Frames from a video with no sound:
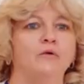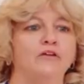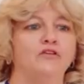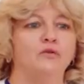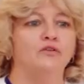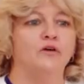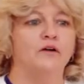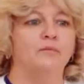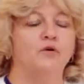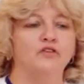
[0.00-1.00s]
as you were
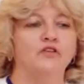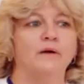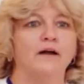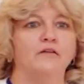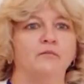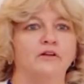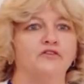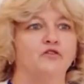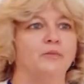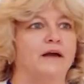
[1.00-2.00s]
trying to push them out of the
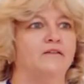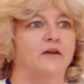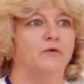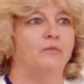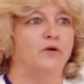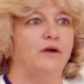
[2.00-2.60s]
blister packs, they would